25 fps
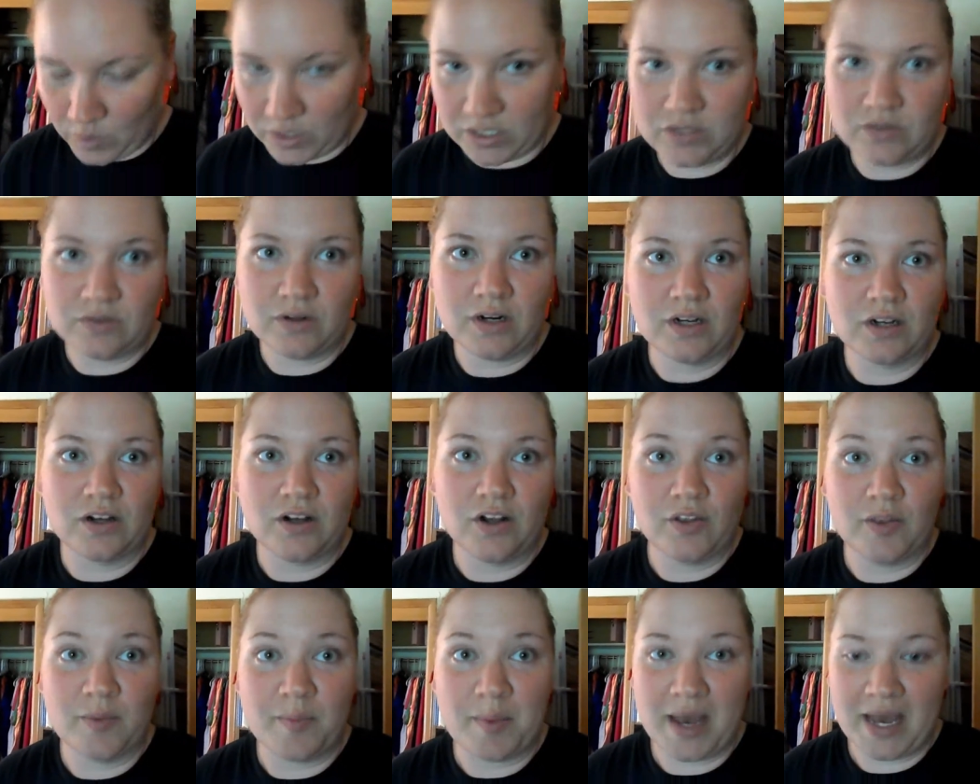
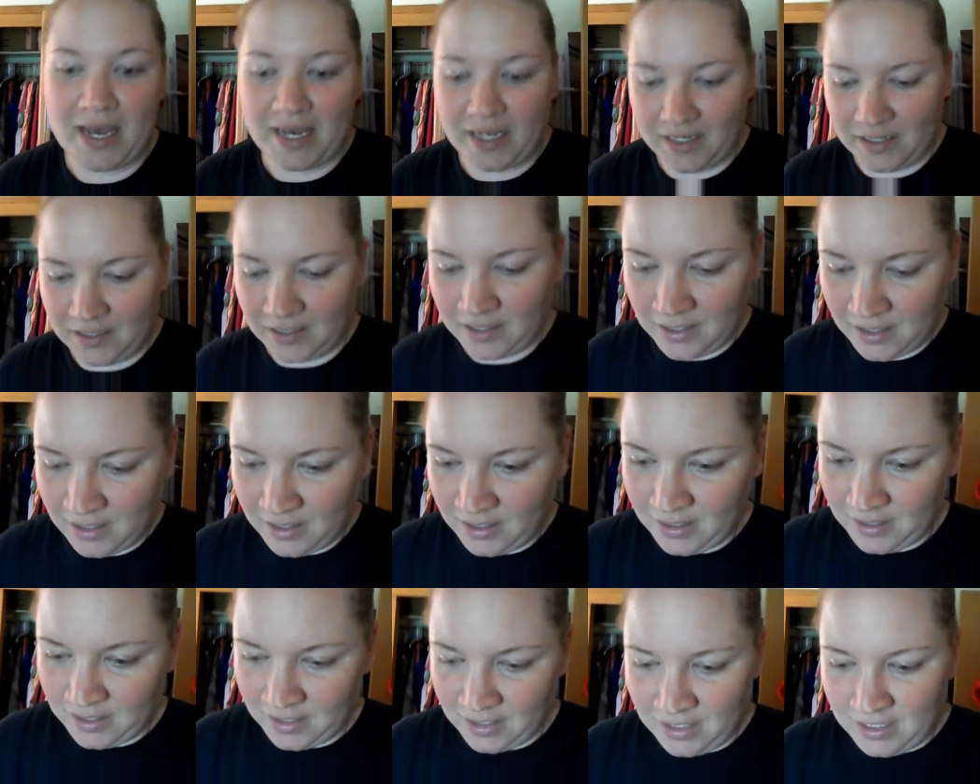restaurant called The Pad.
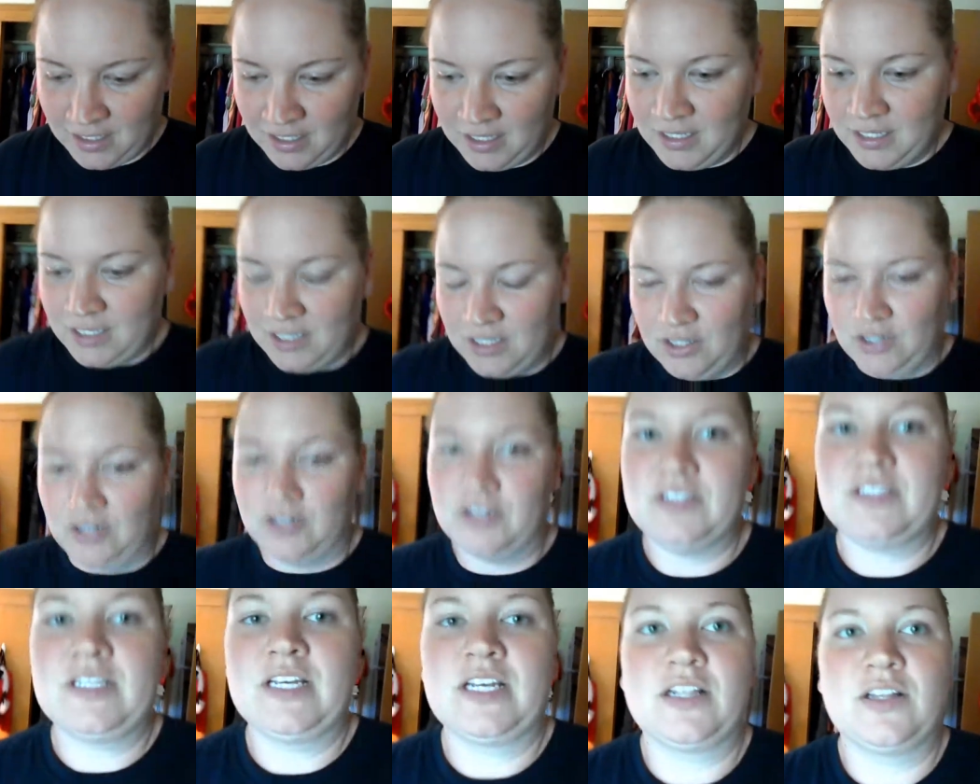
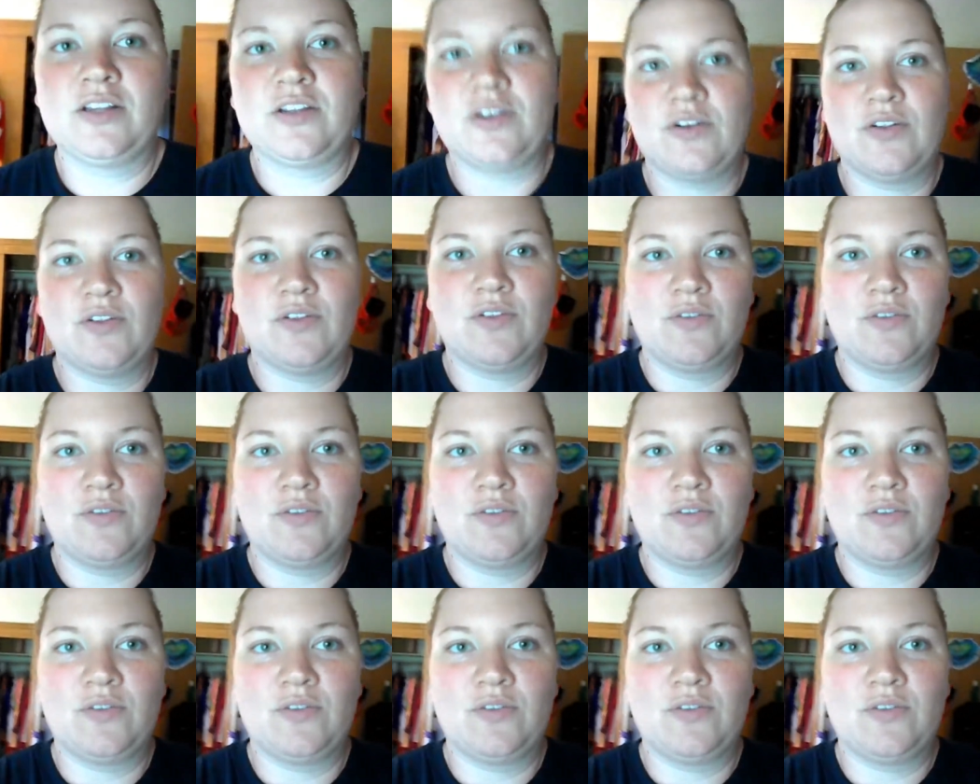Here, it's like